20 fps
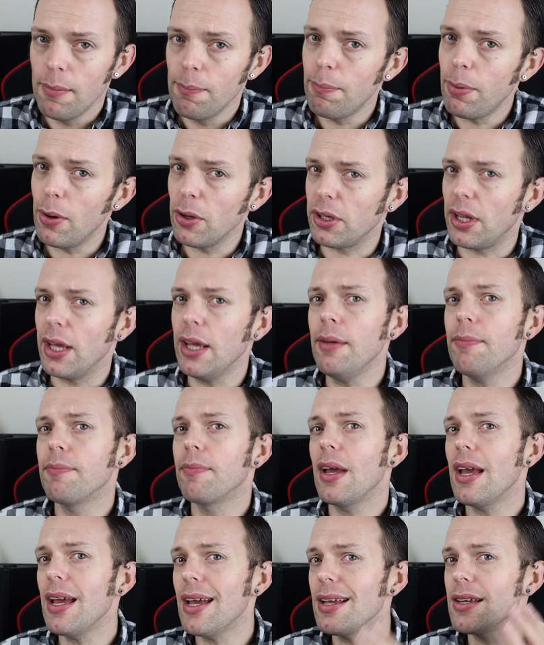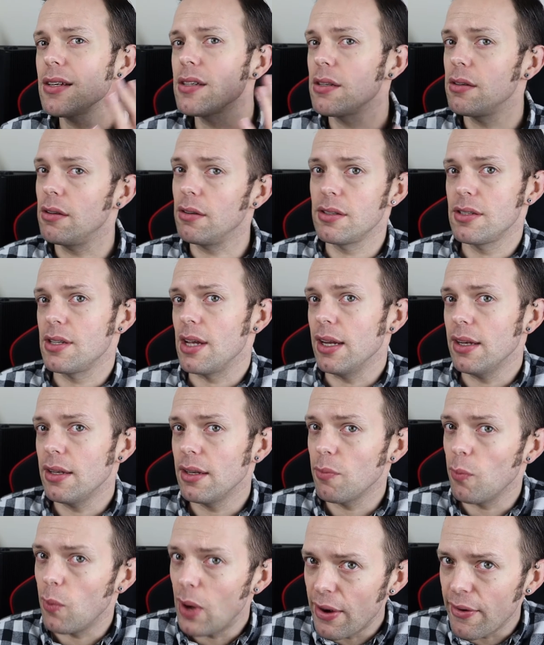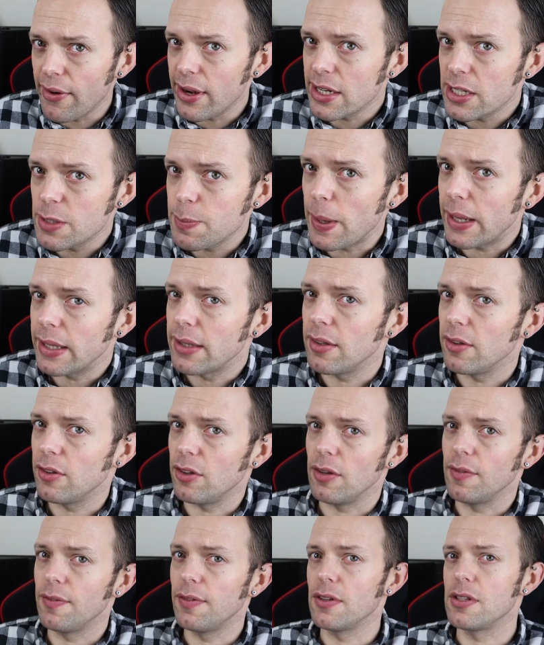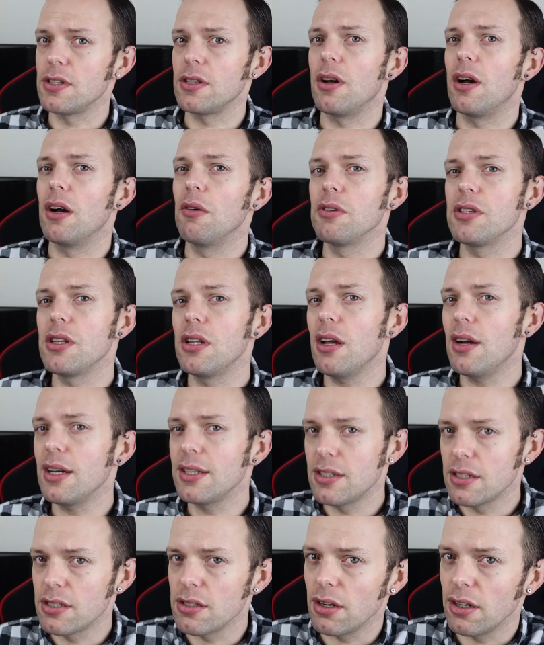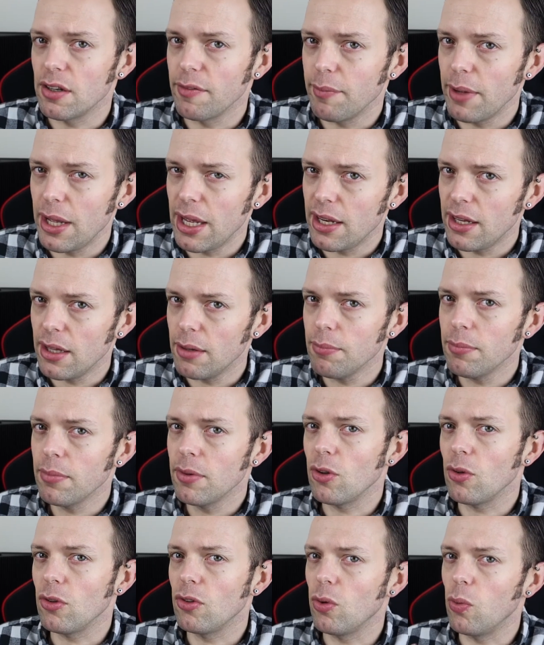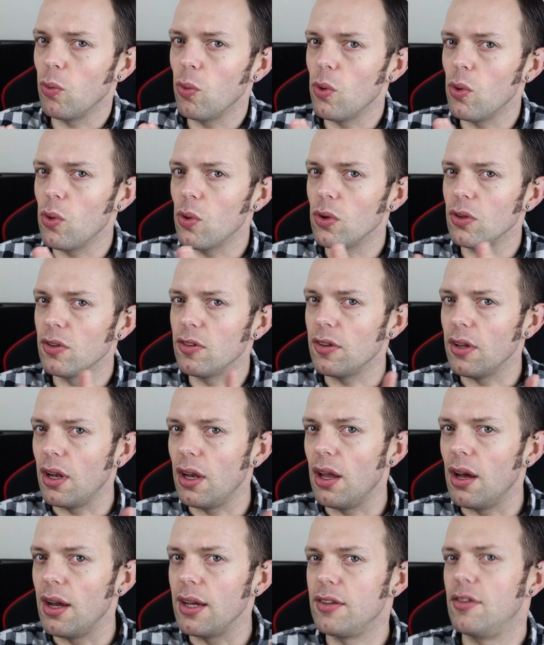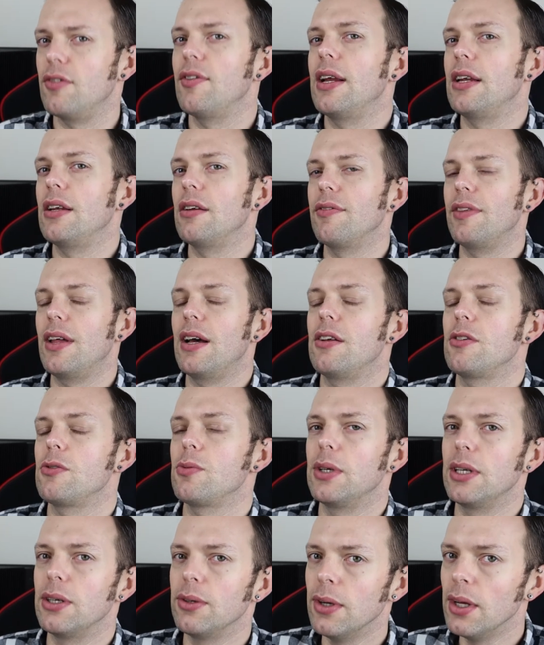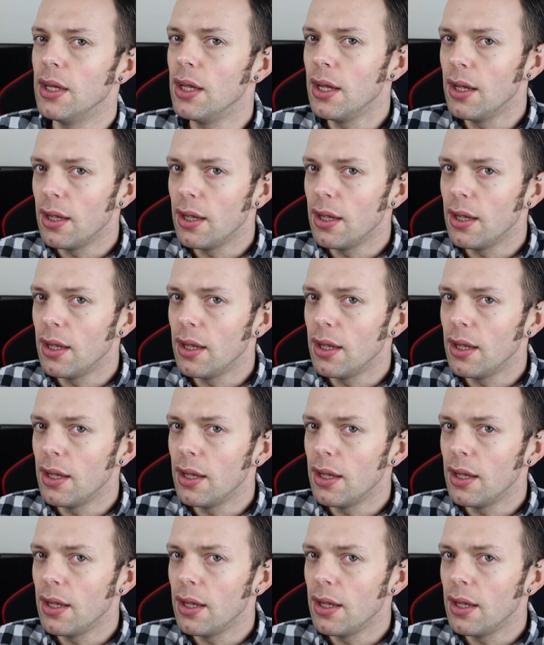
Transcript: Body is, like I said, where I expect it to for the style. It's lighter side of medium, sort of towards the lighter end of that as well.